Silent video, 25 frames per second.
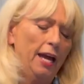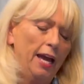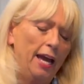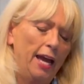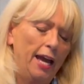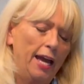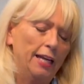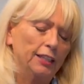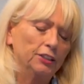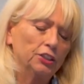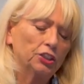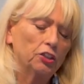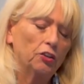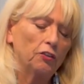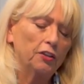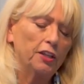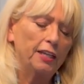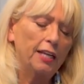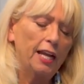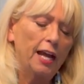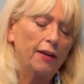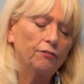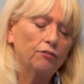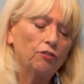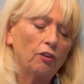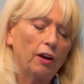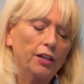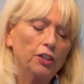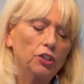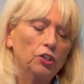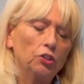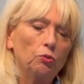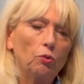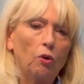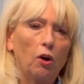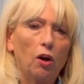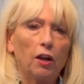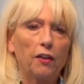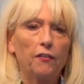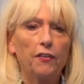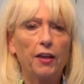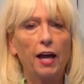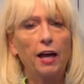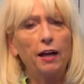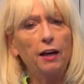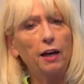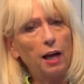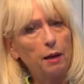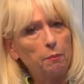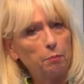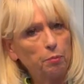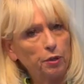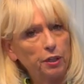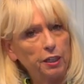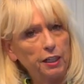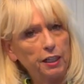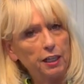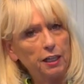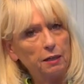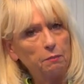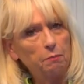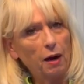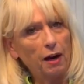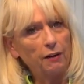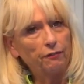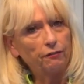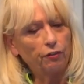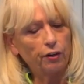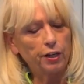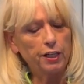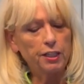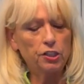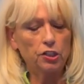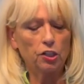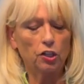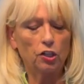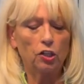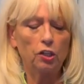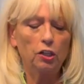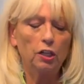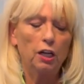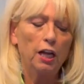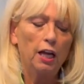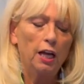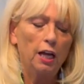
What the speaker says: And so then after I do all of that, I put it in my freezer.